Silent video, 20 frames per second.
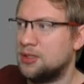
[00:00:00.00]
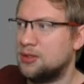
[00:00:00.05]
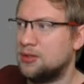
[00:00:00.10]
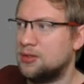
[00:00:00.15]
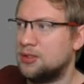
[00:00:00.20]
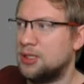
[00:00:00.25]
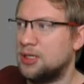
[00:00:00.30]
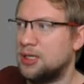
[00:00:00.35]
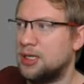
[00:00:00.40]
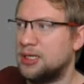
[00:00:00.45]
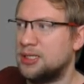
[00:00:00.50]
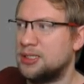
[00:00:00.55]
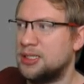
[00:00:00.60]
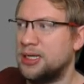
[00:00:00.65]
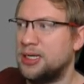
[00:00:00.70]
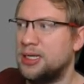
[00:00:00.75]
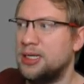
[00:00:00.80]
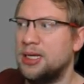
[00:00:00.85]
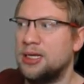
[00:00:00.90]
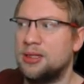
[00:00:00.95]
you see it,
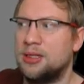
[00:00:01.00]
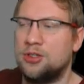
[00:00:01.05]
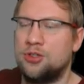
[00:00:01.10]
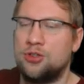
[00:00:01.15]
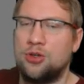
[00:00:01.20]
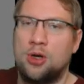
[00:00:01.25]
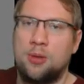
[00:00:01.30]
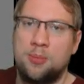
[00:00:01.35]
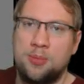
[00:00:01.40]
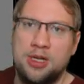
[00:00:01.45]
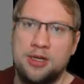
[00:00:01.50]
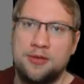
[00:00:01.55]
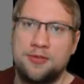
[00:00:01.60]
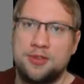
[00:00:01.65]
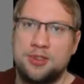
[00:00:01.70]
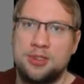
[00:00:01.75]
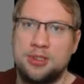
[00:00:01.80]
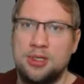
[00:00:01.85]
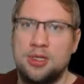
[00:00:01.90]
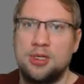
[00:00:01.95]
exactly at the top
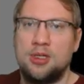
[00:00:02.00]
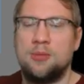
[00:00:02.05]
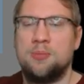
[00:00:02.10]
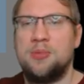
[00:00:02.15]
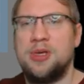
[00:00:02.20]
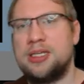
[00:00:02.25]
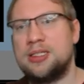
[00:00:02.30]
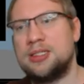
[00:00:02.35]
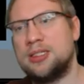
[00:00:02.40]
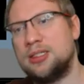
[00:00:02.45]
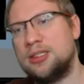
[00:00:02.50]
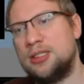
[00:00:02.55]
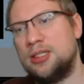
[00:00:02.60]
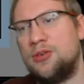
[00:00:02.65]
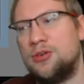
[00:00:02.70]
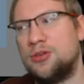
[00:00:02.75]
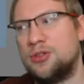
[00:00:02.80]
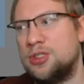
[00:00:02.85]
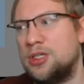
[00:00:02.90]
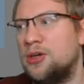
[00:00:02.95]
left, pixel
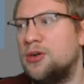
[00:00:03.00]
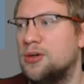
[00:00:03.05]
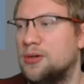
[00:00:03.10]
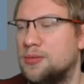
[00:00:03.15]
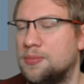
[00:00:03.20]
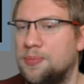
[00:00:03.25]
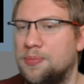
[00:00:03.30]
00,